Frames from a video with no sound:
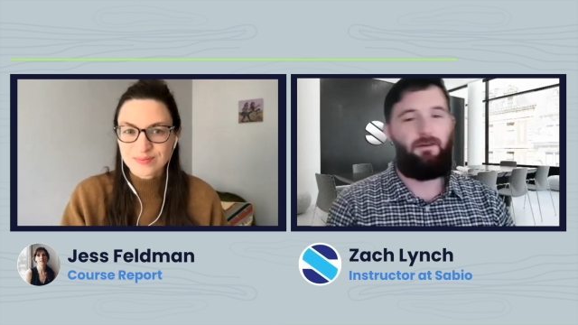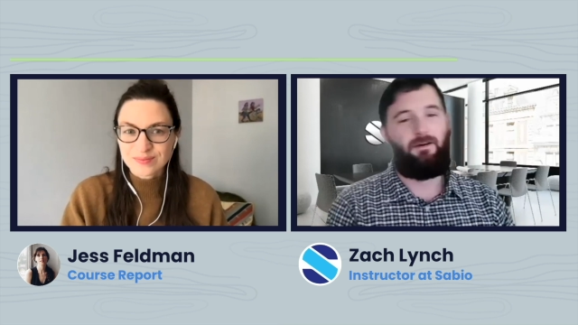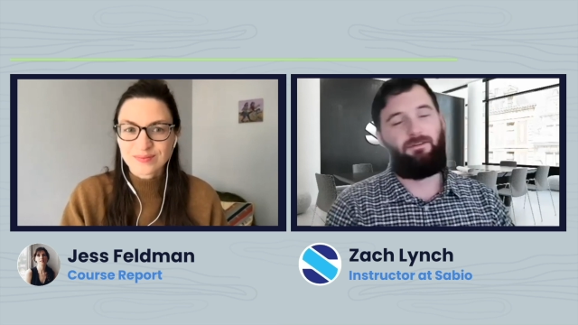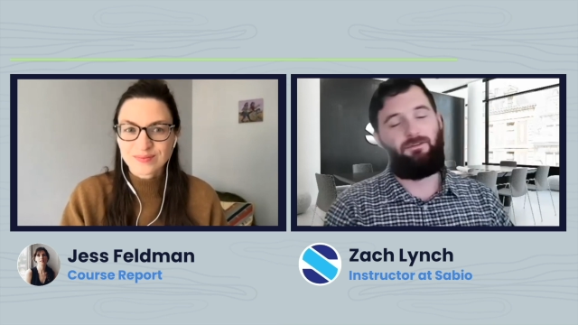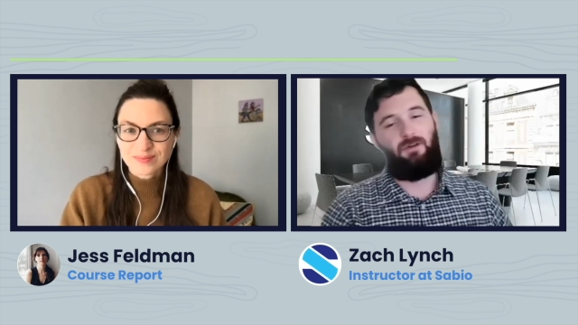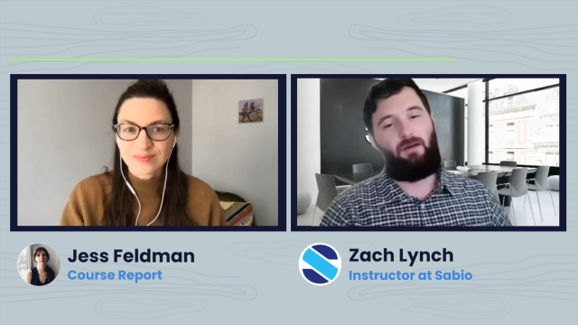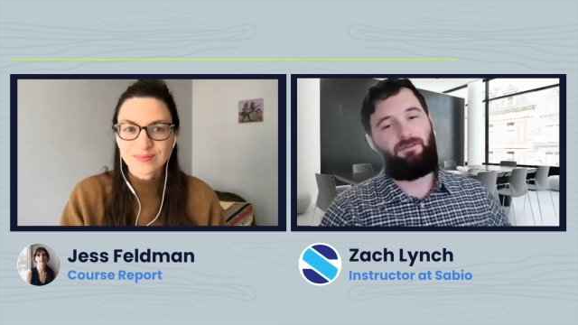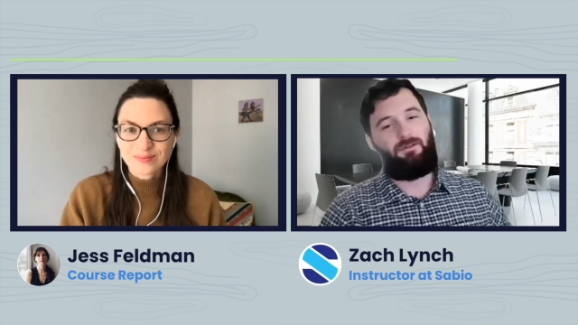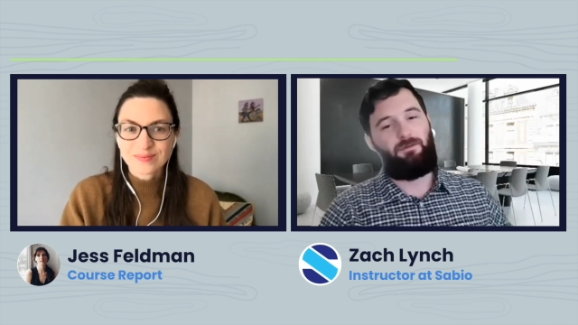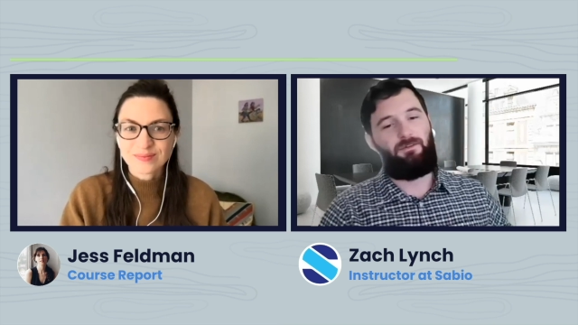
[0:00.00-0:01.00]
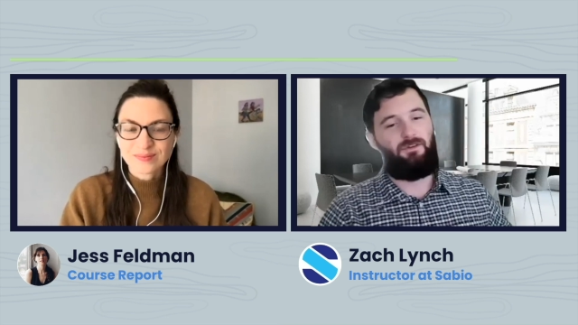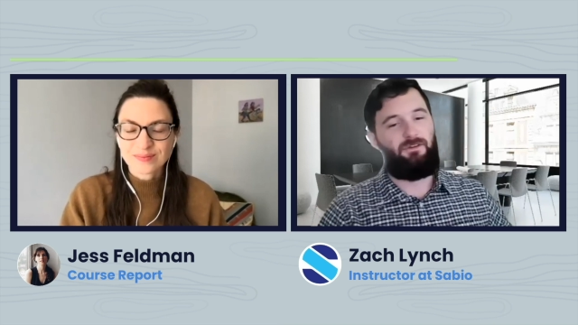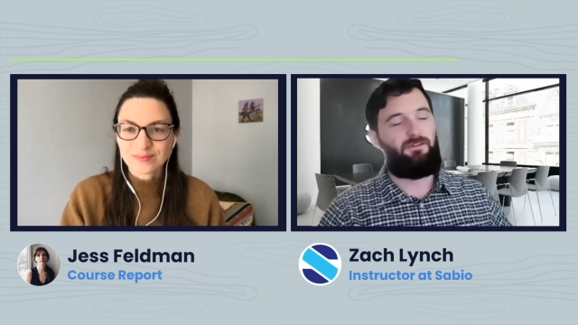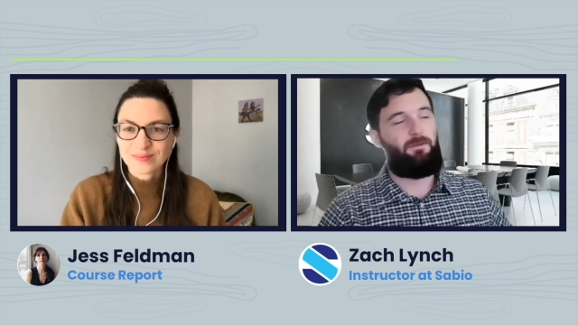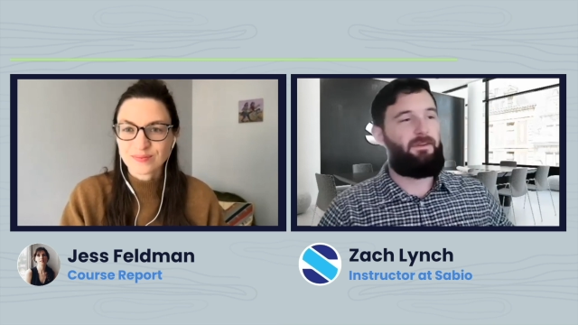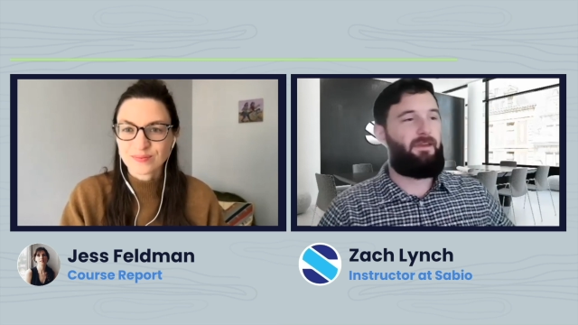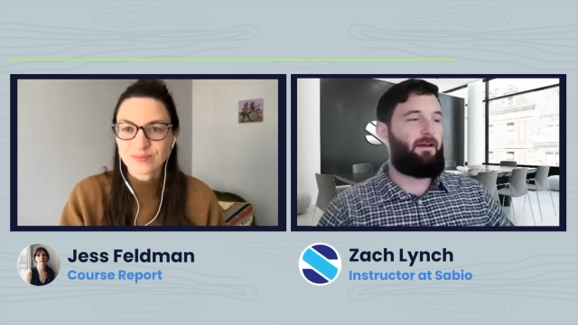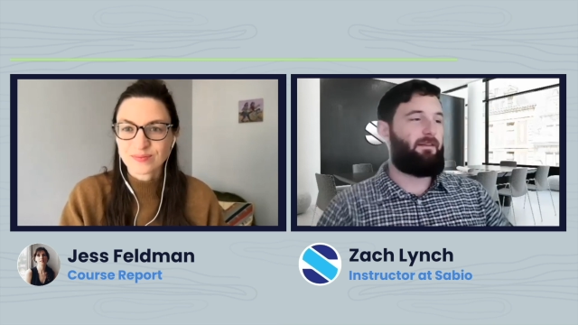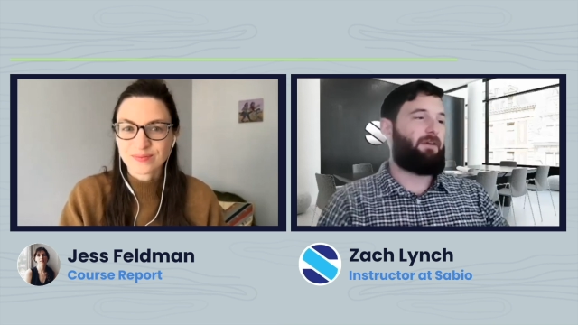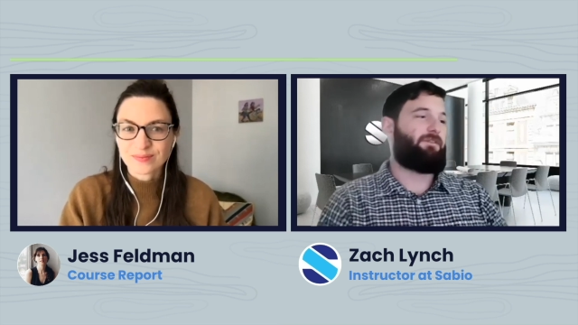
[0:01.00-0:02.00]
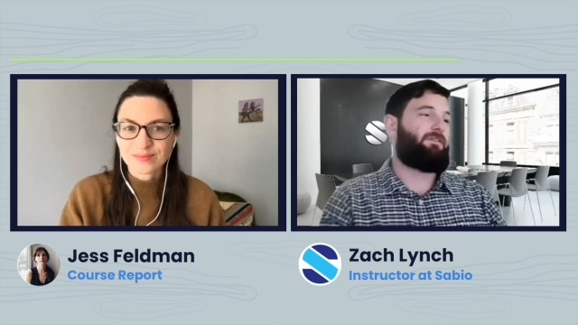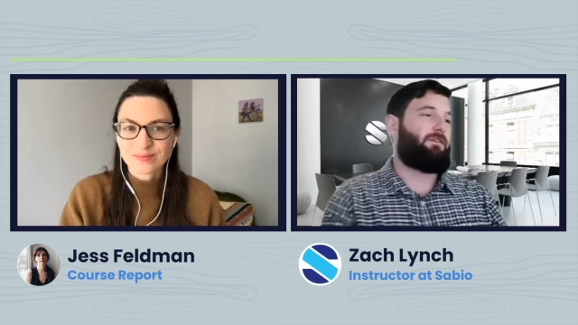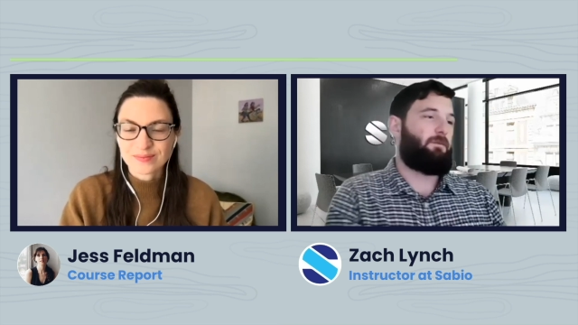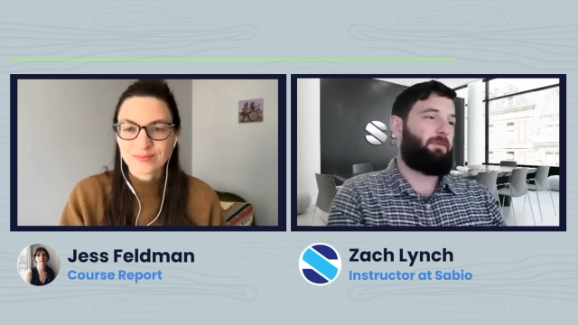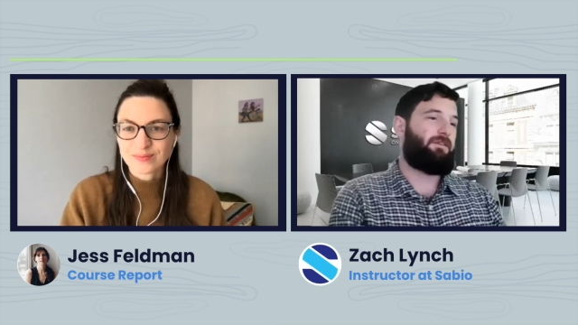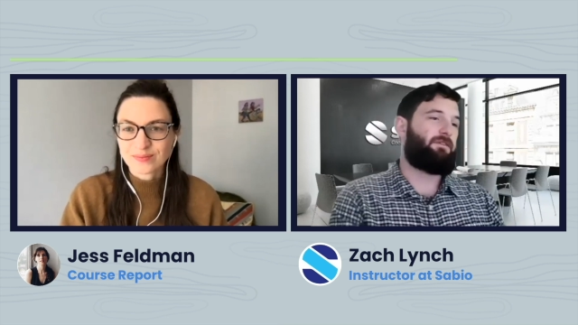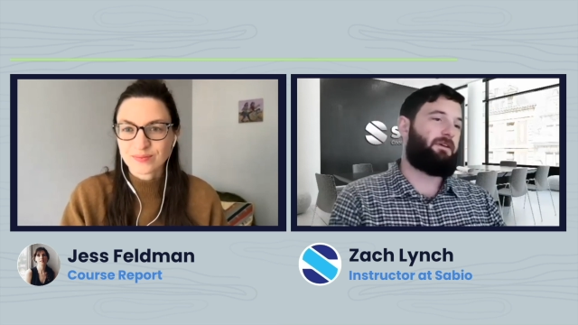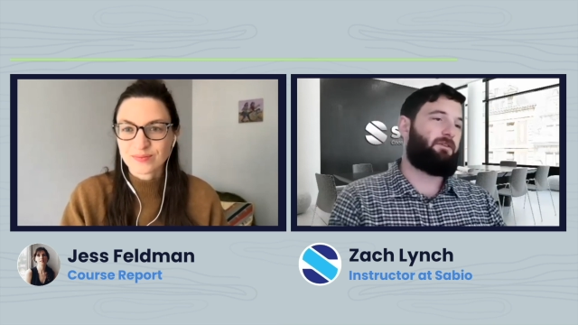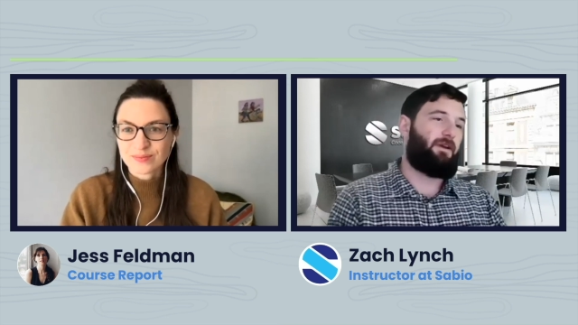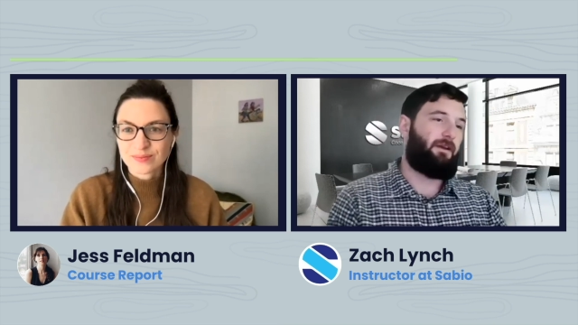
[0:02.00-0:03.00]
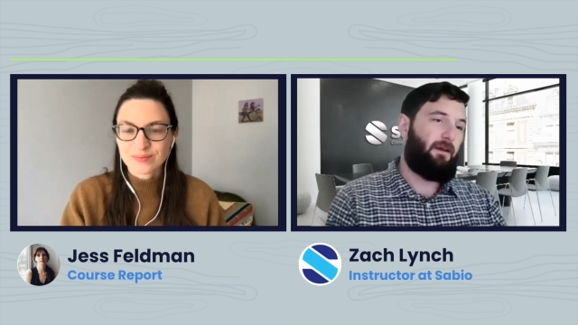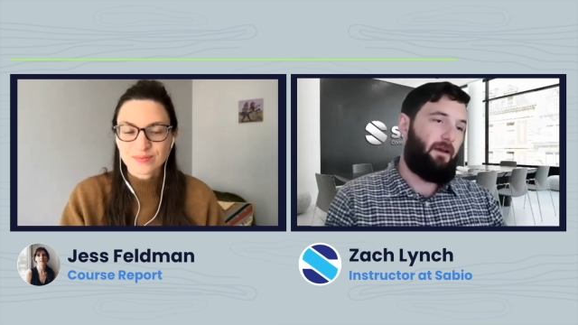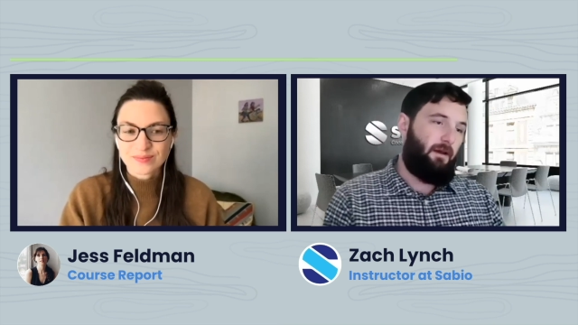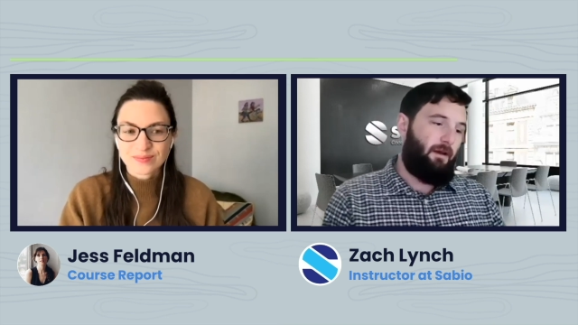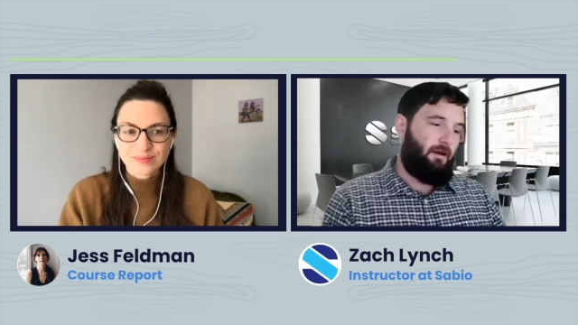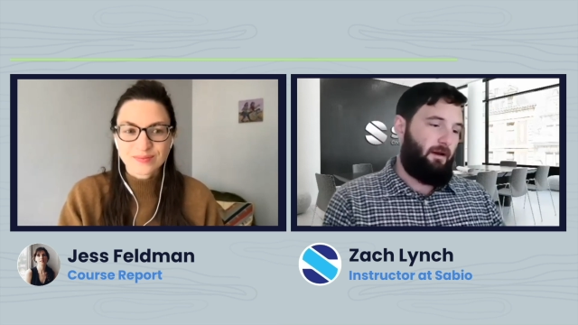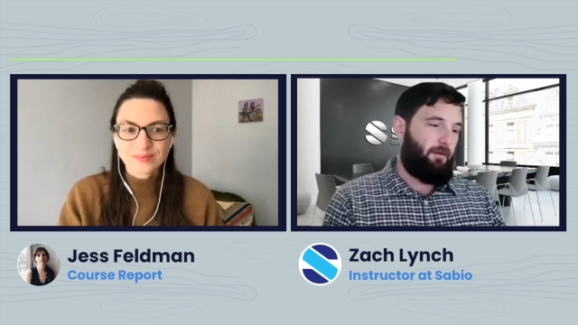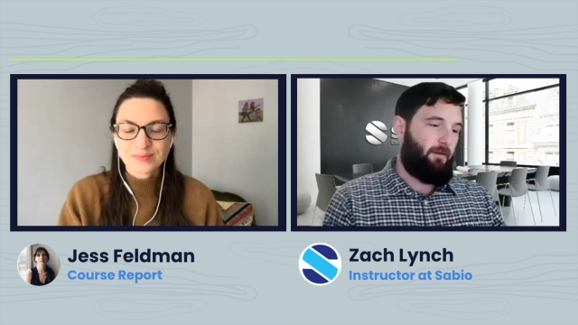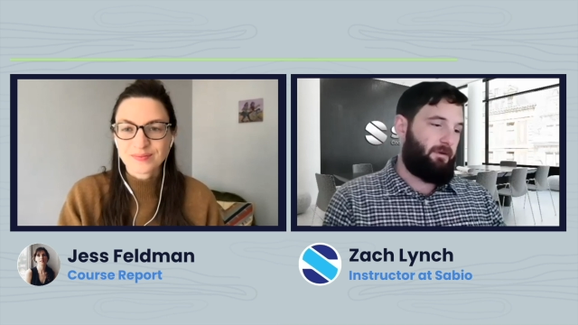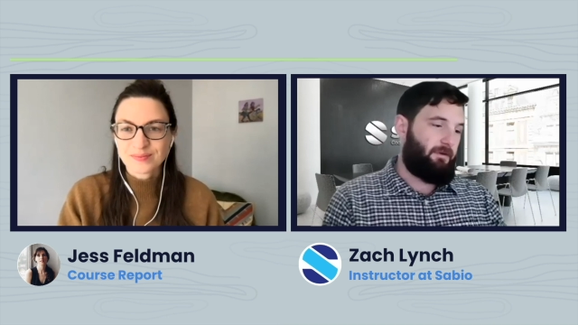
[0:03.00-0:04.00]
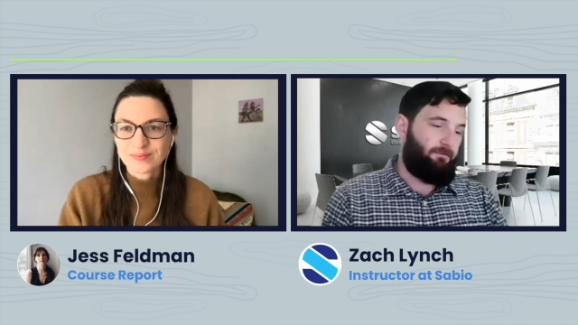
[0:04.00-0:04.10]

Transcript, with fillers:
Speaker 1: All right, so JavaScript is just something that allows us to basically create um,